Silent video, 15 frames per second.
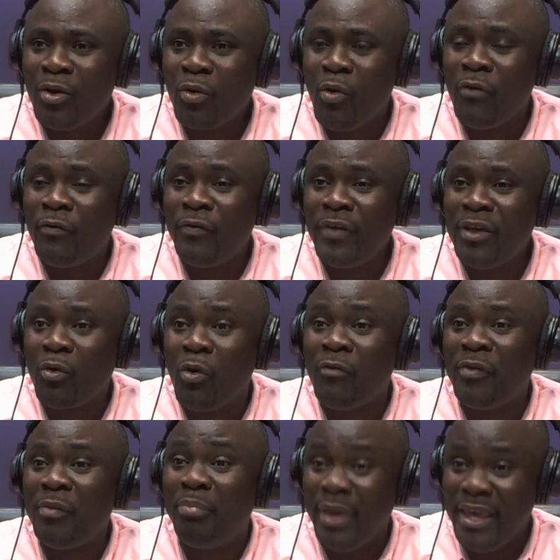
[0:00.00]

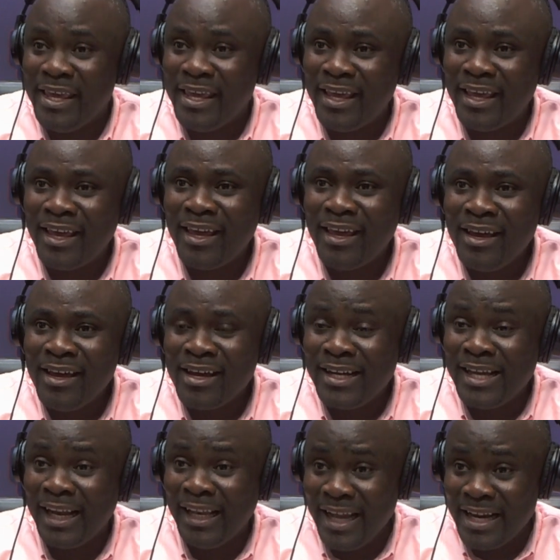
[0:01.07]
Kofi B,
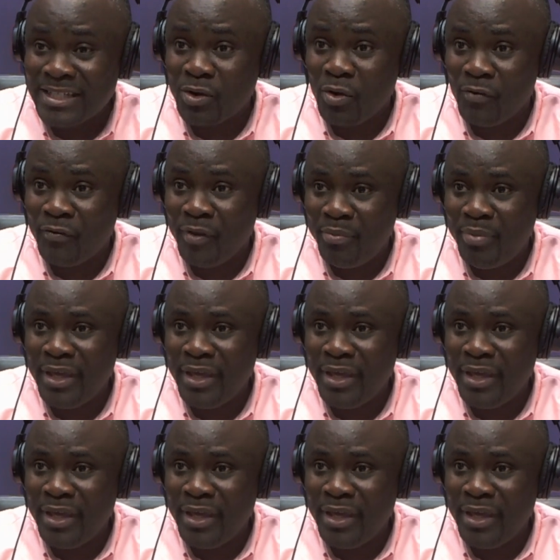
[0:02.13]
the late Kofi